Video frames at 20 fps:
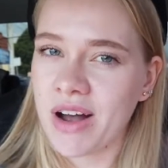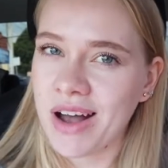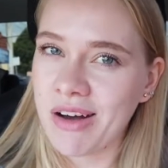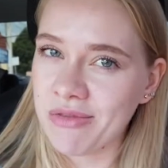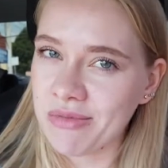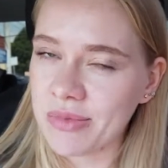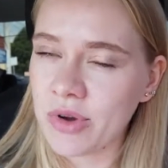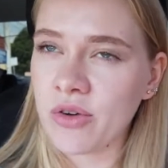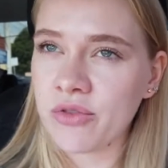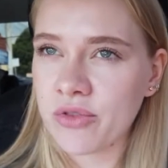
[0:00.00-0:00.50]

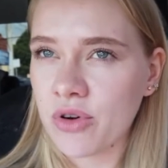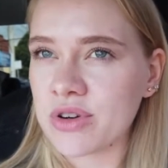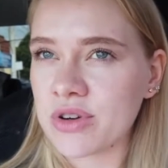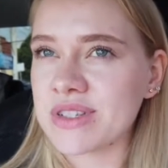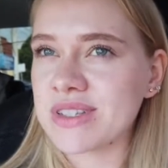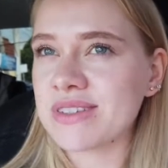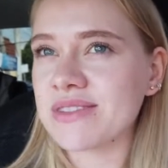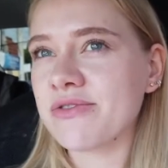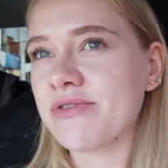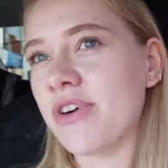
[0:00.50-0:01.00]
have, of
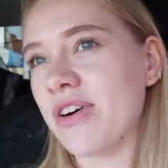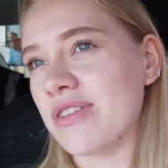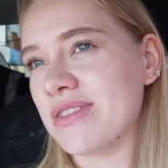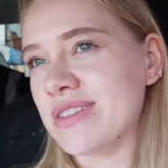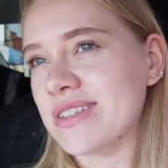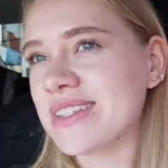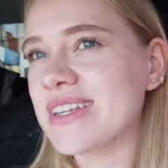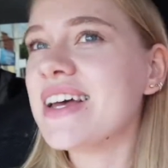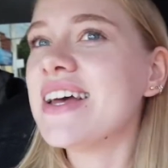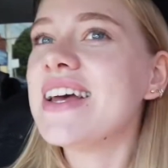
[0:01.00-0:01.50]
course,
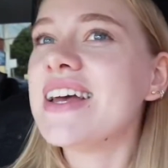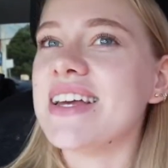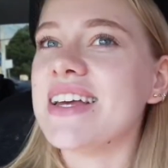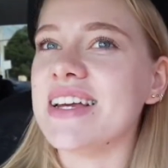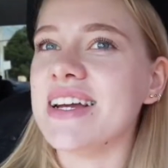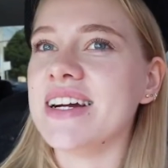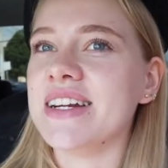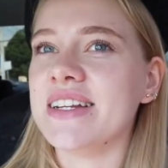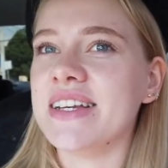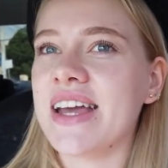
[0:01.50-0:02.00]
funds.
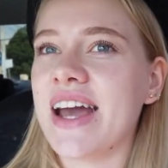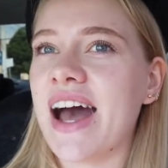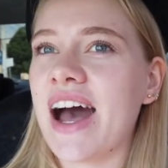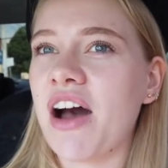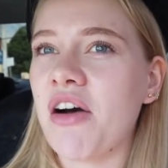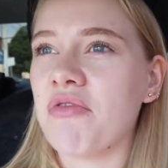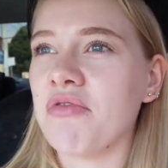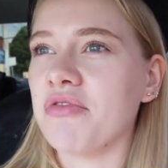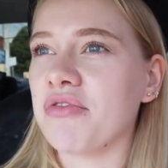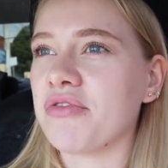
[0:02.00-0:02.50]
Yeah, they
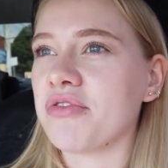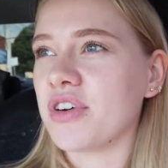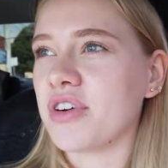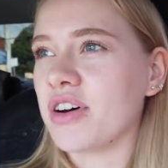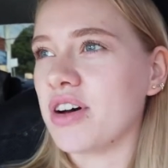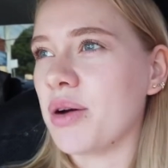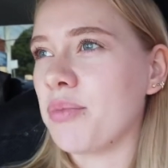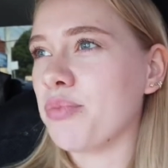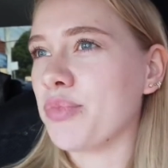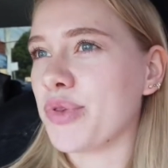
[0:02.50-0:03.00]
have
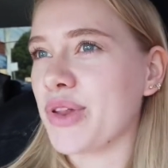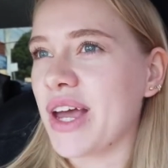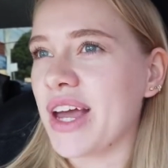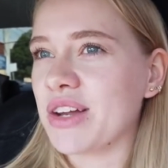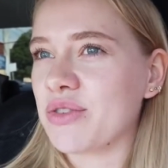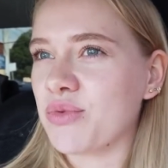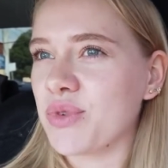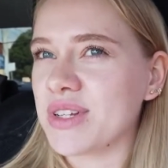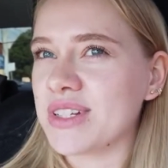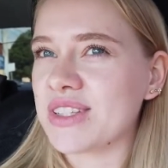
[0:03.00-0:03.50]
a
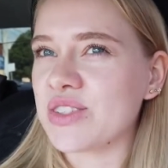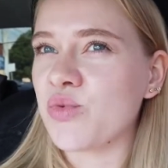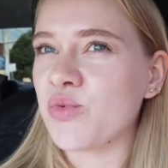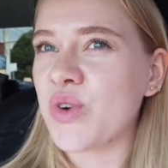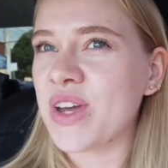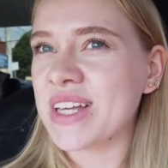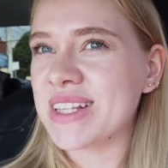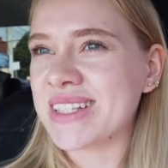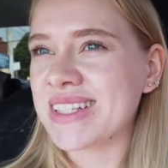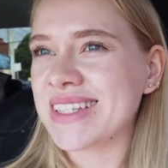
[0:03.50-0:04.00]
plate with
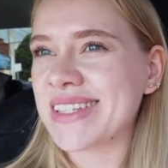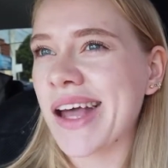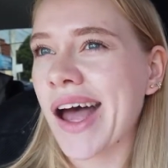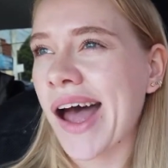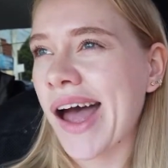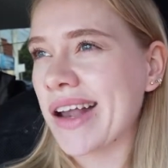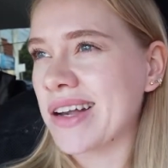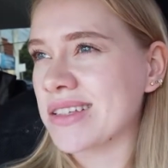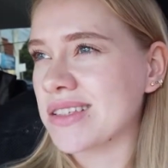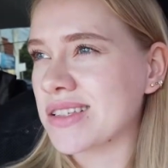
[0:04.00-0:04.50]
sweets
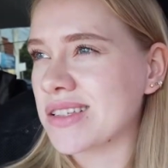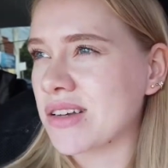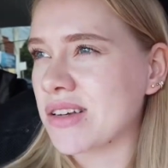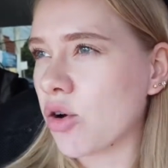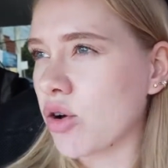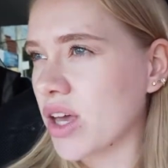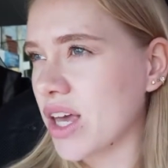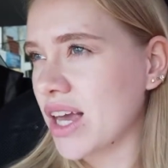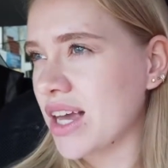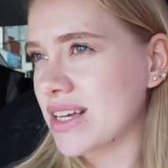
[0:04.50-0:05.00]
and
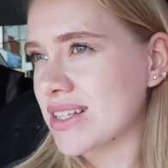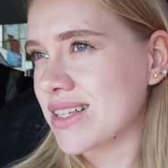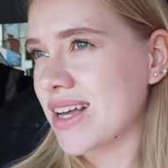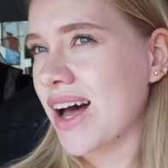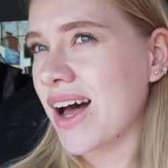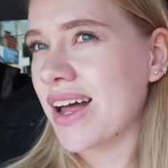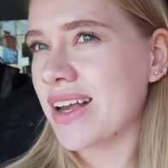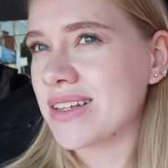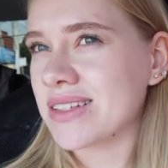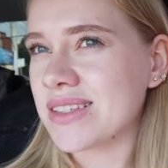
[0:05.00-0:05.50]
cookies
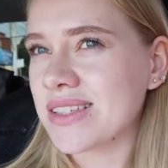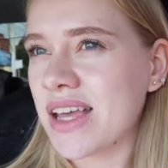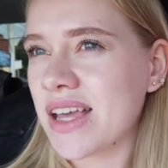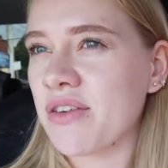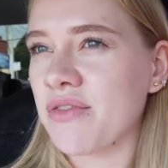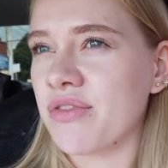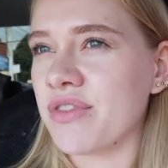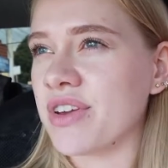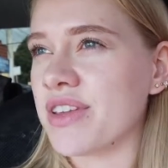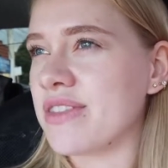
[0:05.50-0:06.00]
and
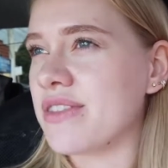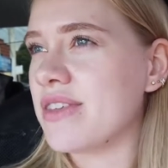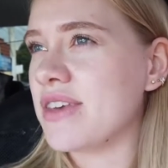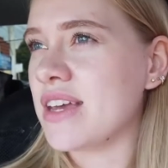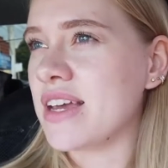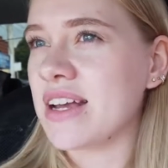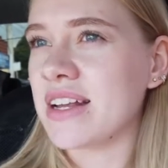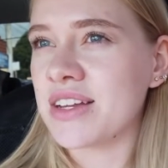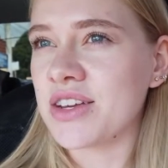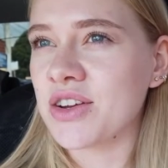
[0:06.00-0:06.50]

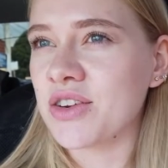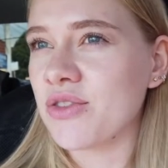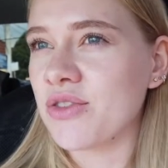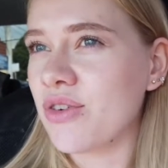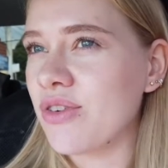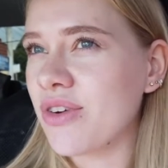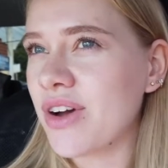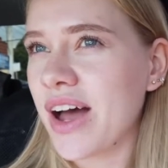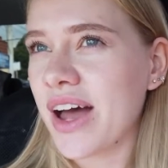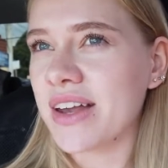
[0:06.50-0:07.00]
everything, you
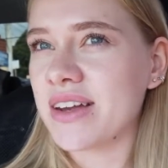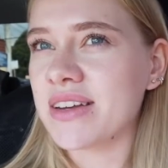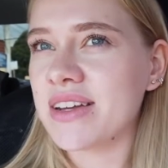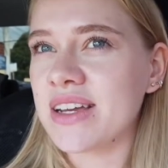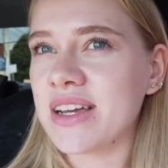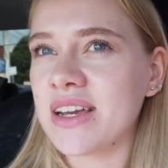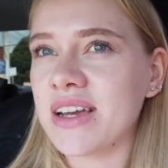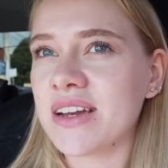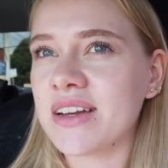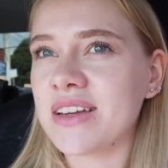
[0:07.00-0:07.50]
know, and
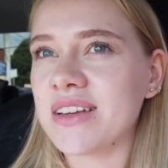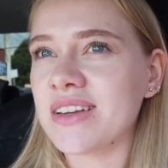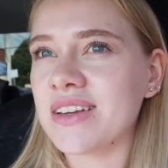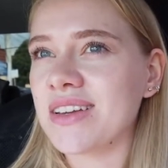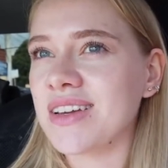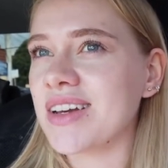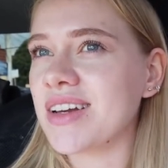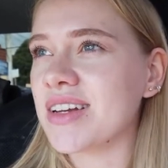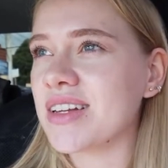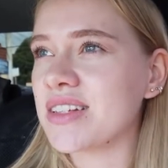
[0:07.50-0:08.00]
they
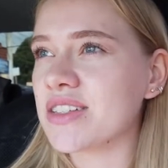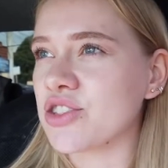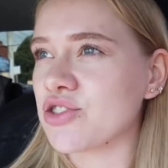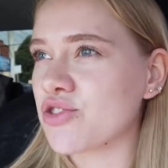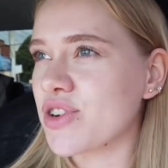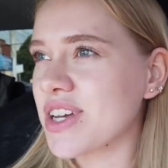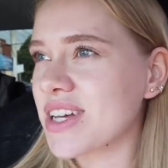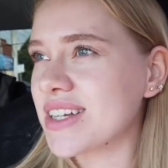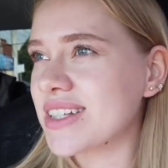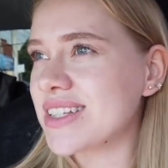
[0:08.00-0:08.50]

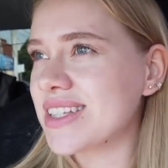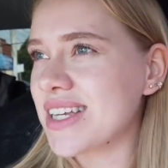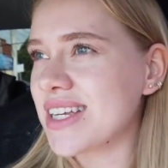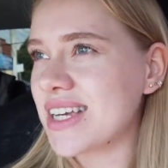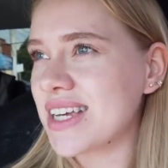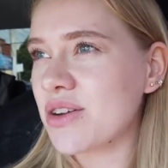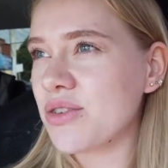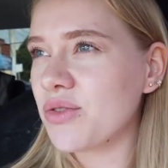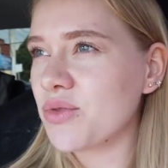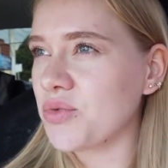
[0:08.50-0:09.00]
drink
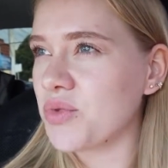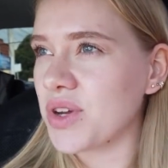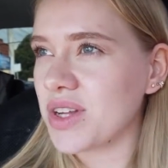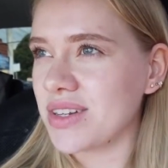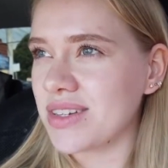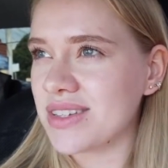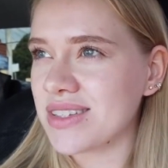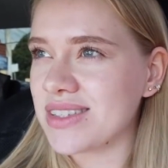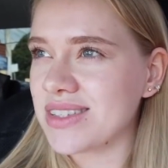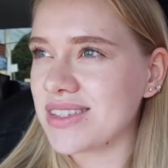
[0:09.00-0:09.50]
tea
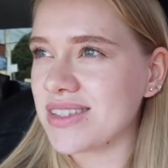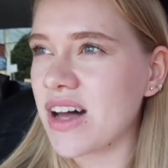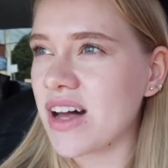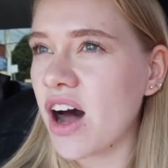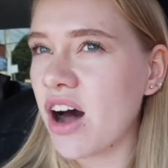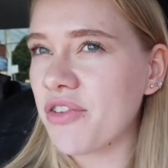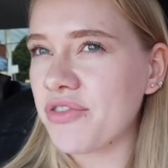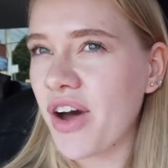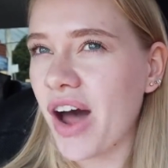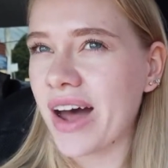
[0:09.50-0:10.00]
with this
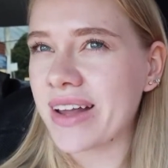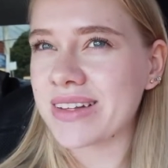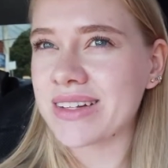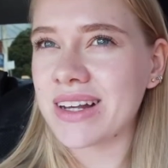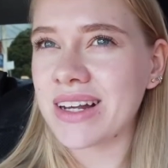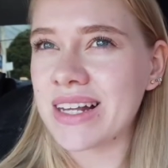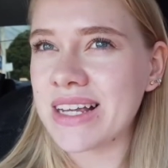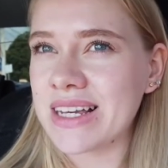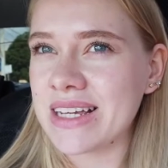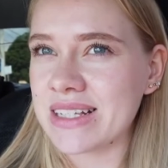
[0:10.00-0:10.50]
stuff
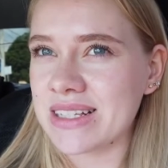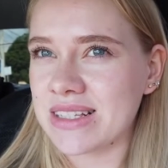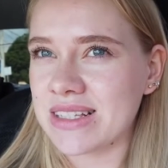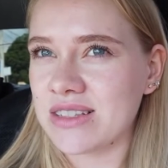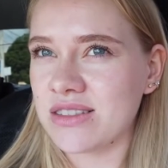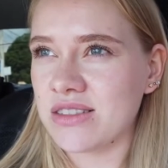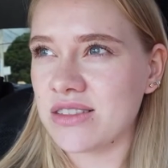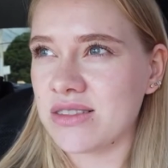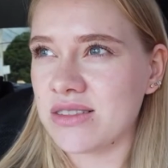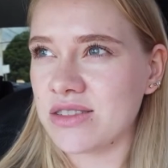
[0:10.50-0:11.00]
at
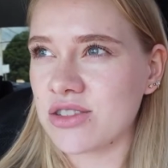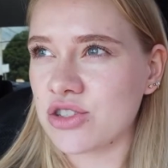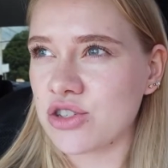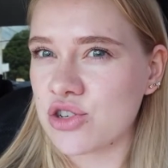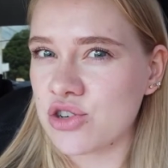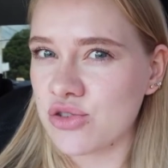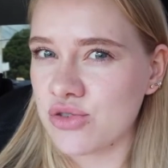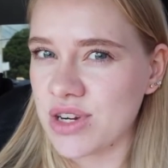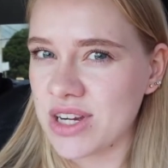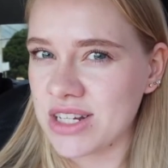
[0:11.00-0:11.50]
least
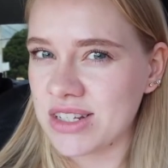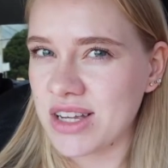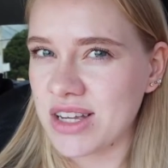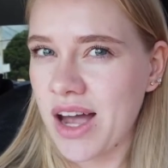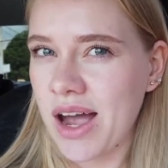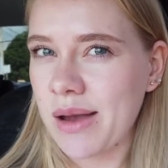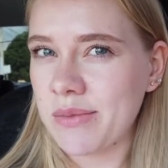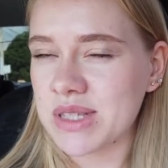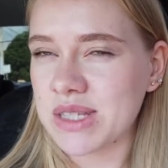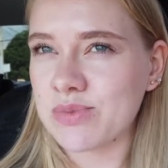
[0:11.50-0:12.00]
3
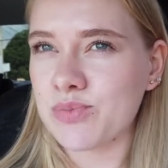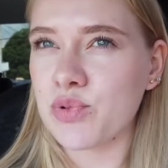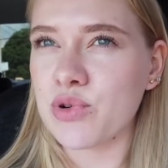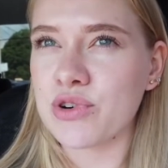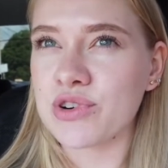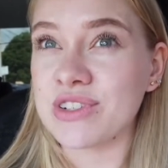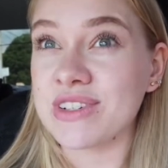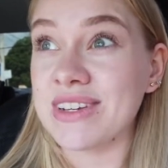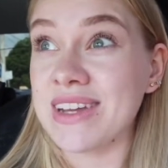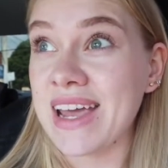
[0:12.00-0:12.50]
times
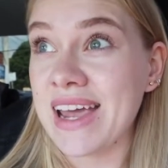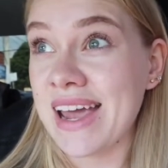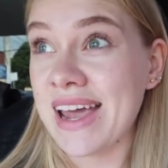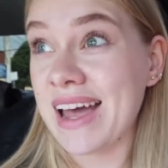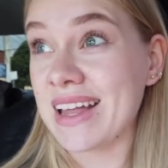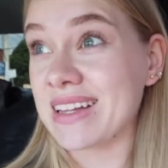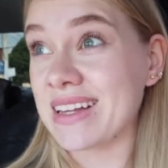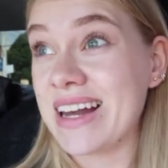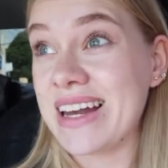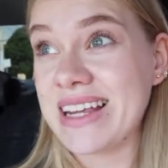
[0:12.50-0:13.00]
per day,
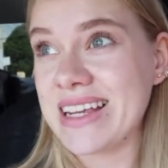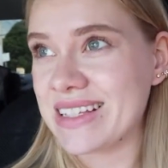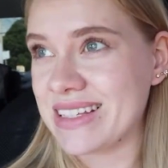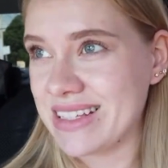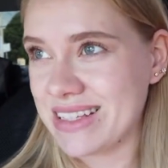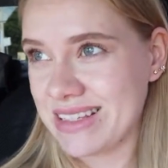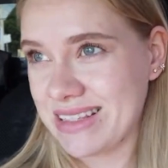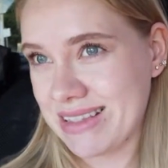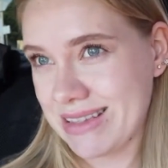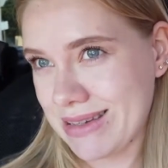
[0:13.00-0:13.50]
at
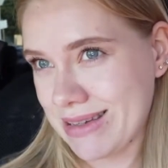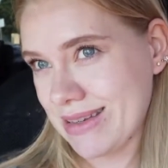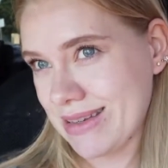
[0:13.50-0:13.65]
least.